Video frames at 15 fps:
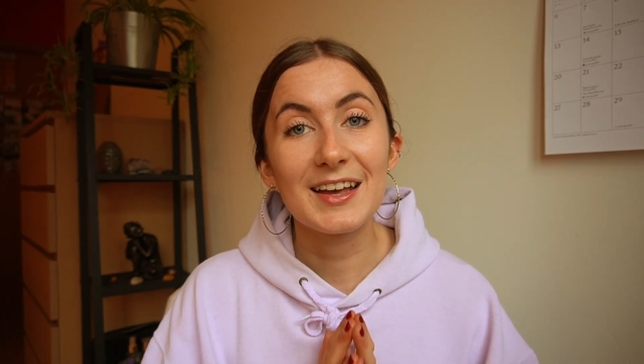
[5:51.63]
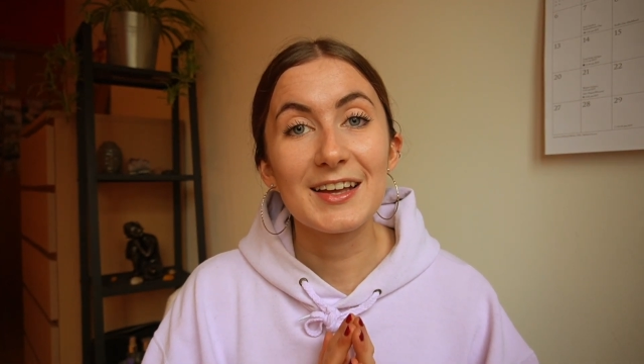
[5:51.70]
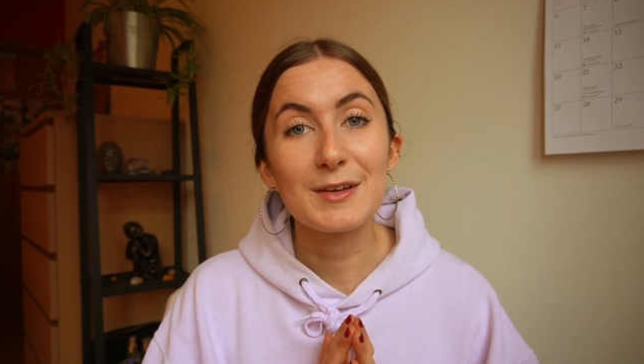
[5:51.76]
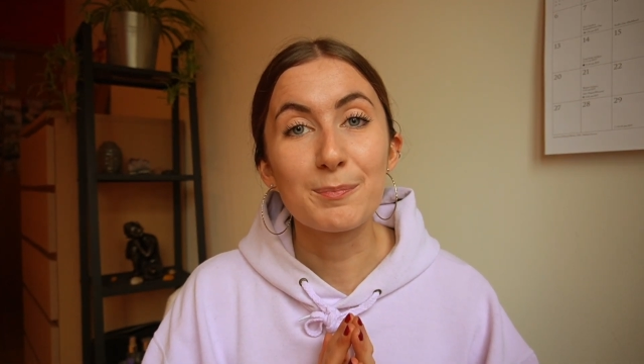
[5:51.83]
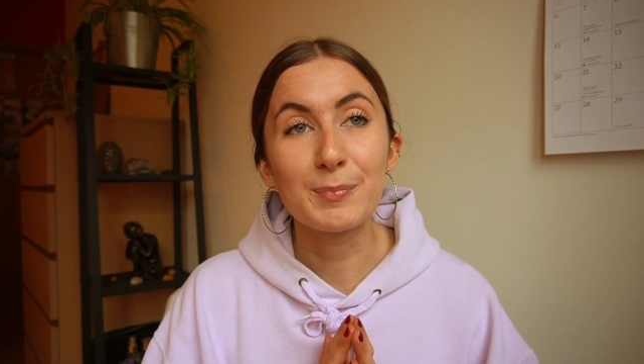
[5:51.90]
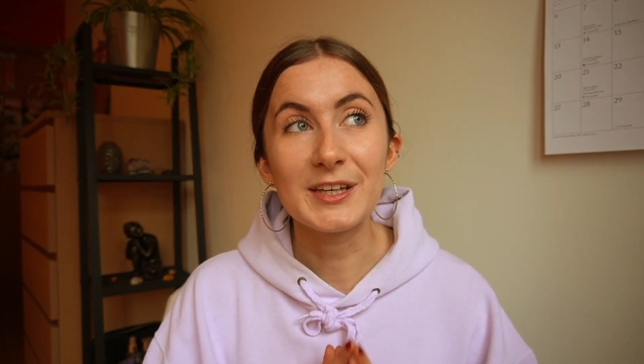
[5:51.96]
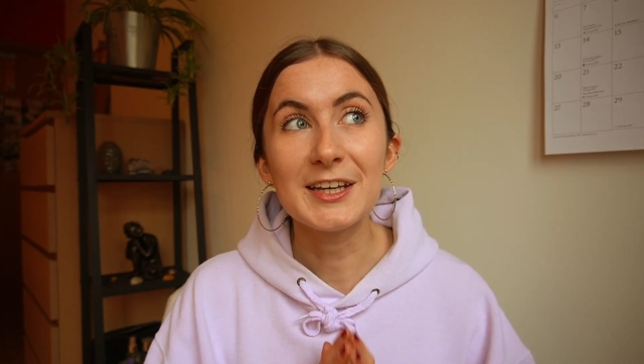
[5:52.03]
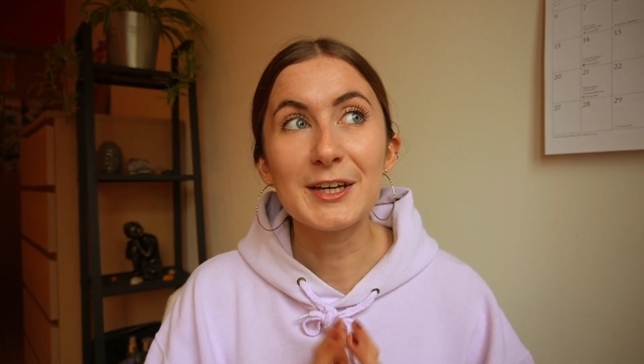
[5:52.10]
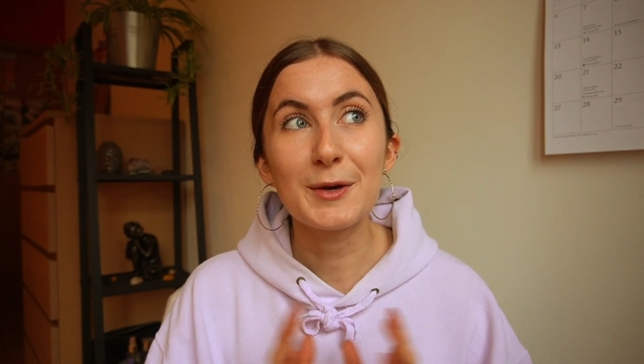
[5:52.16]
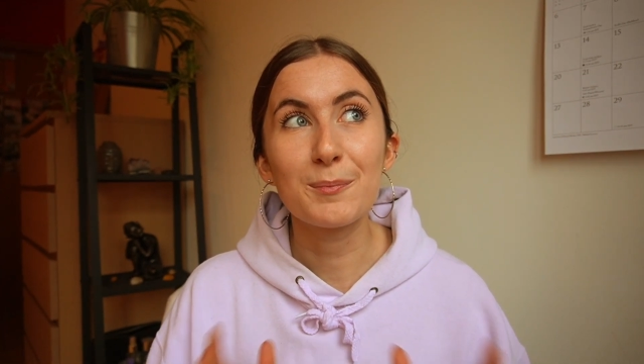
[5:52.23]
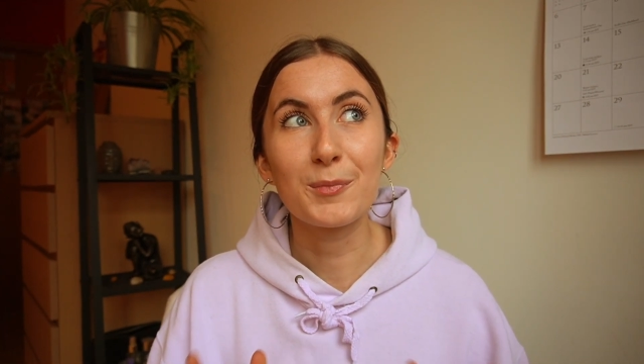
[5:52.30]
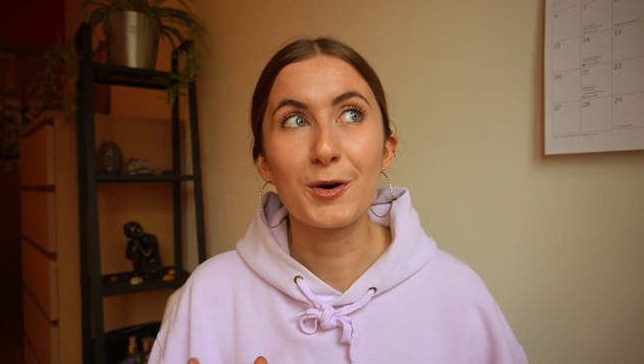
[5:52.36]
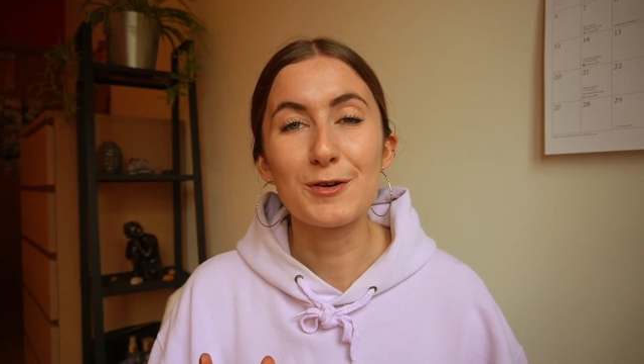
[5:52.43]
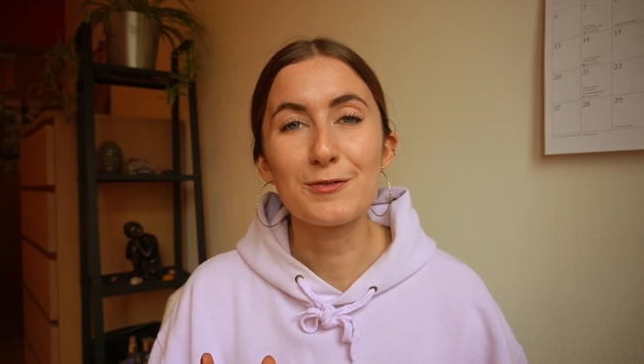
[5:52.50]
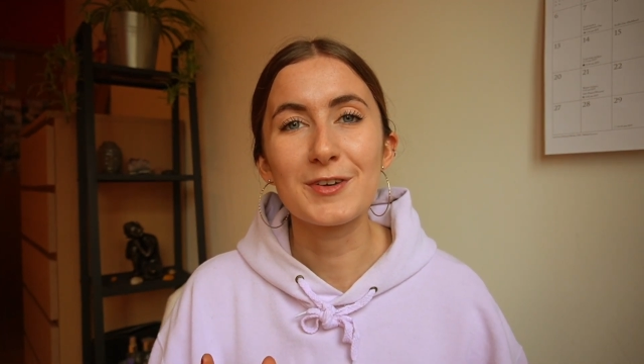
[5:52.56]
being
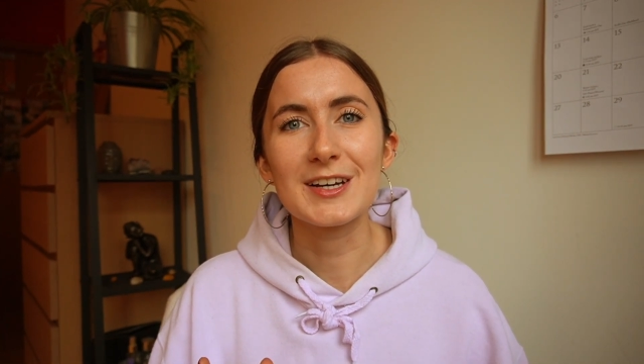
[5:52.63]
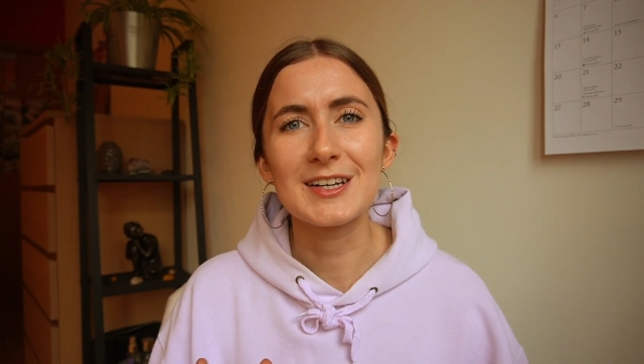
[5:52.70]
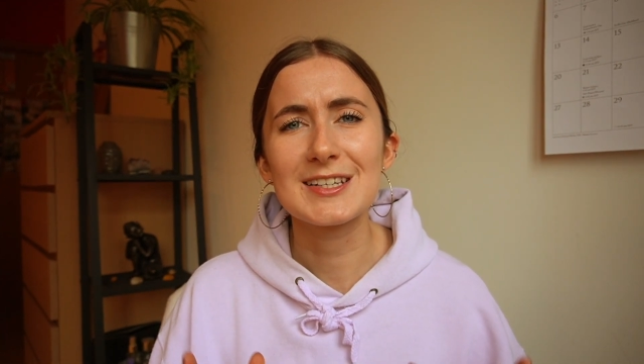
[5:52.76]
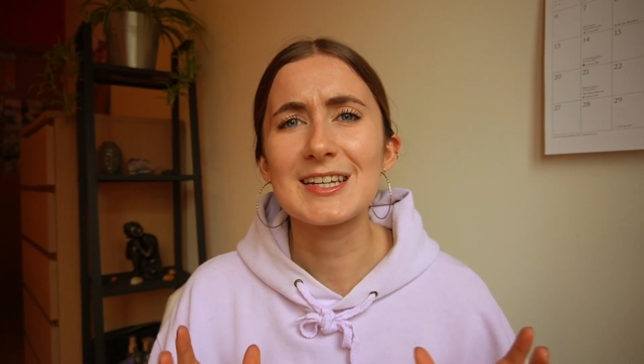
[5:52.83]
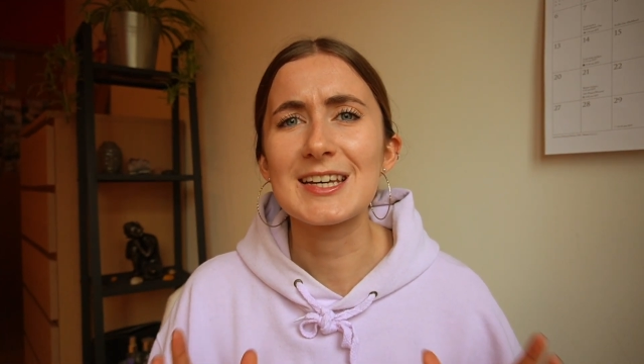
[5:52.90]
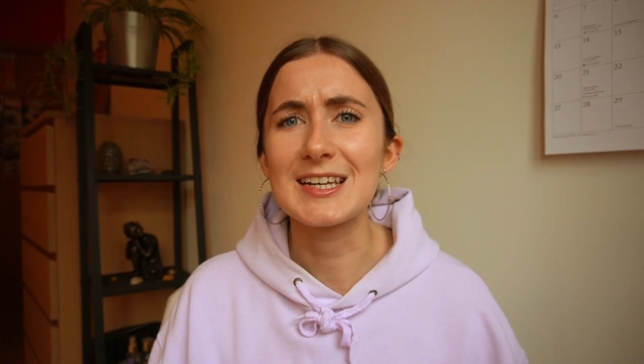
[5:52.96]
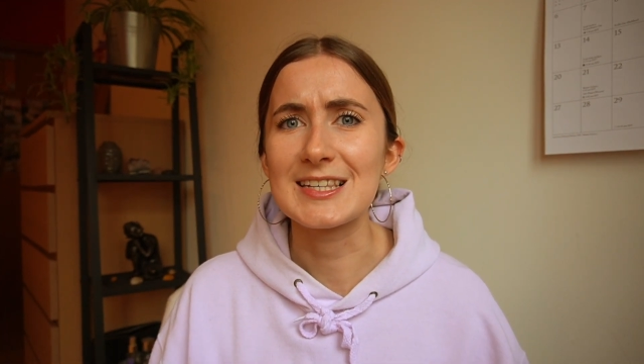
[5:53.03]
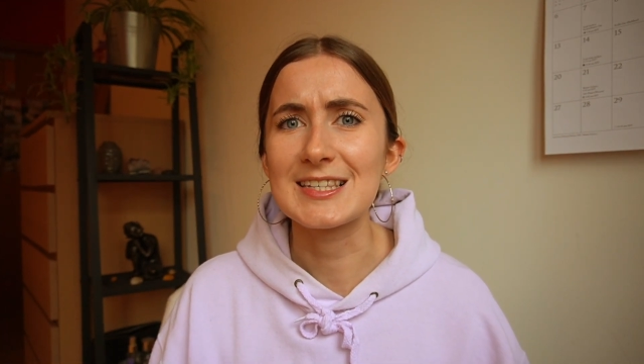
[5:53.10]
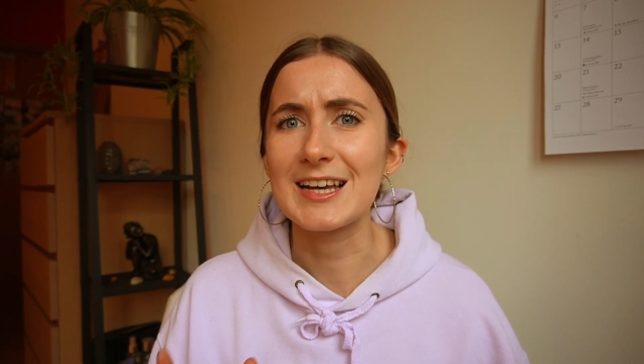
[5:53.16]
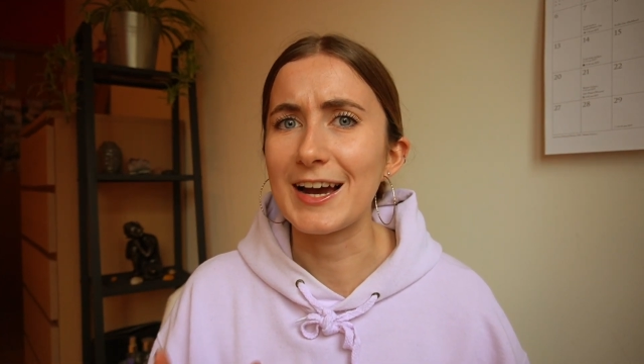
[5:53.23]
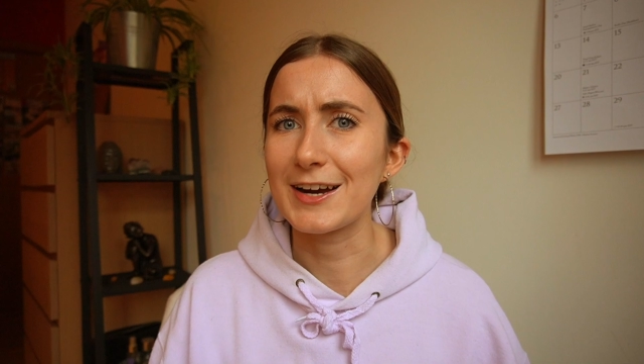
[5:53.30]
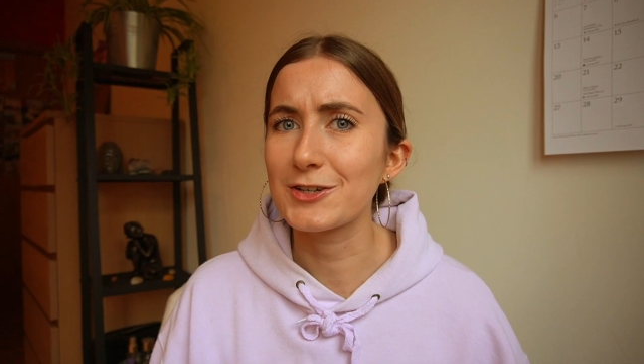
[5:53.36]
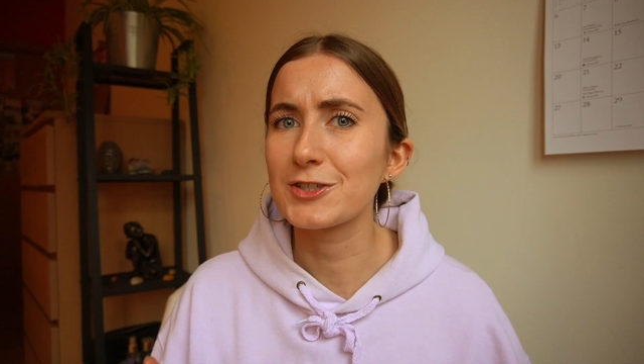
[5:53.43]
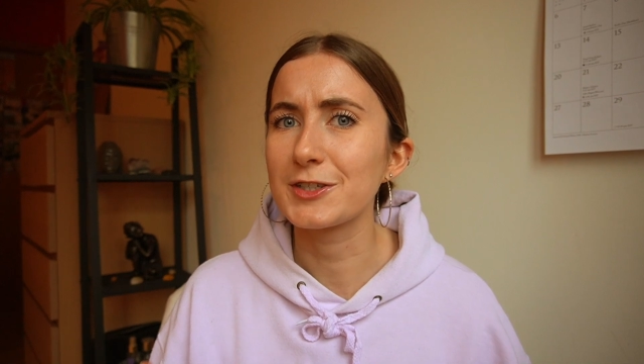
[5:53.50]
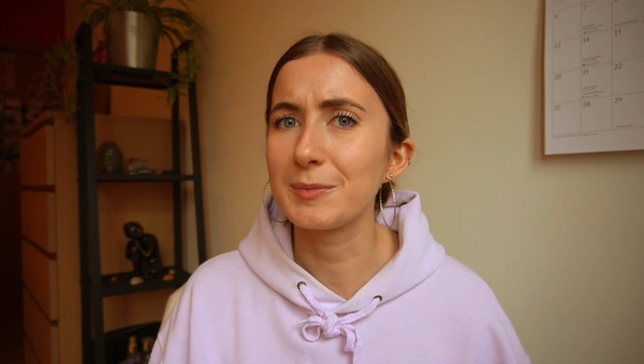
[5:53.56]
imperfect is
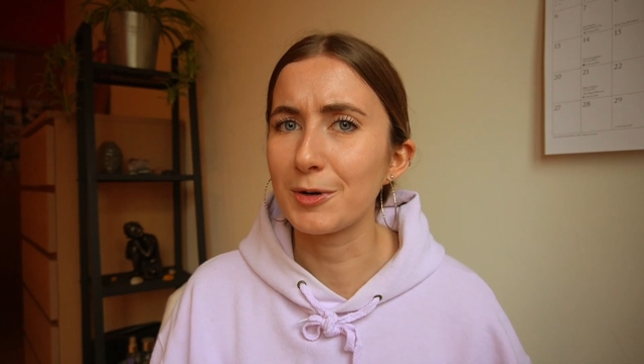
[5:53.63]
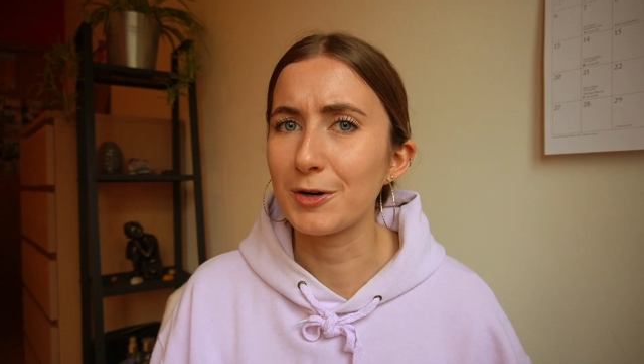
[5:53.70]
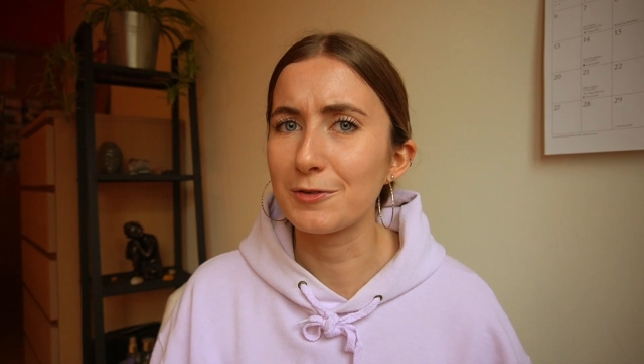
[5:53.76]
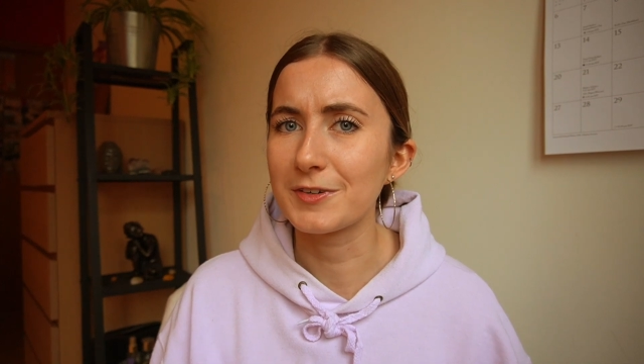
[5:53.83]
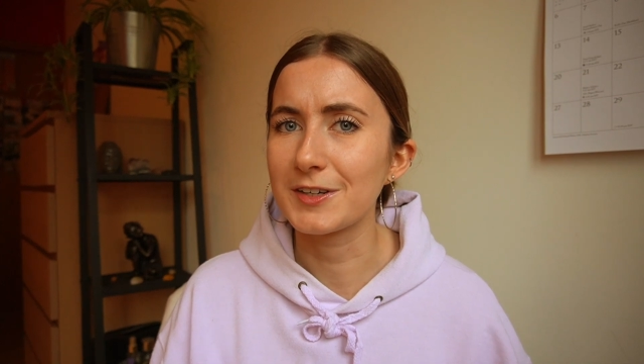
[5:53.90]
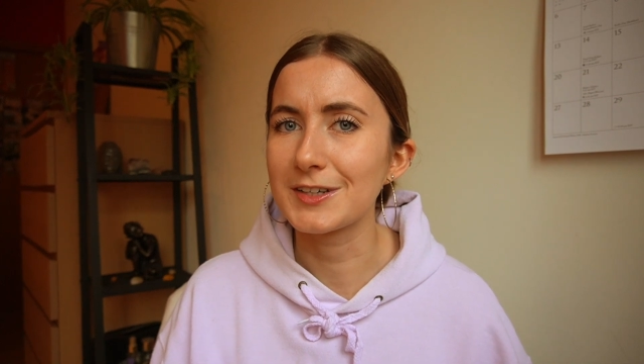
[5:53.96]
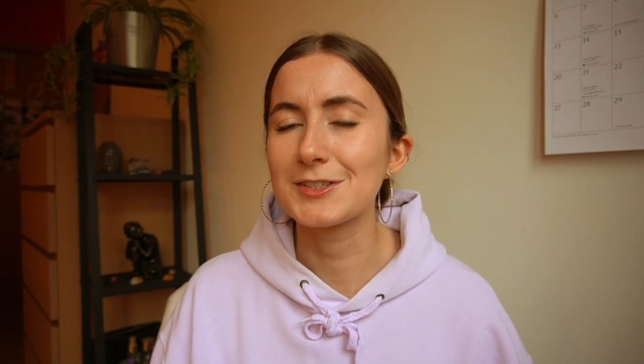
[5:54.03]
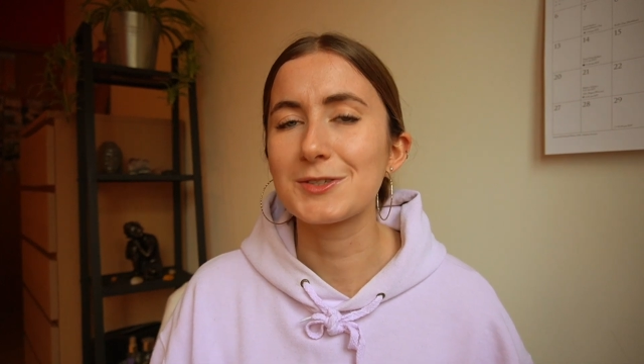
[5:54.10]
actually perfect.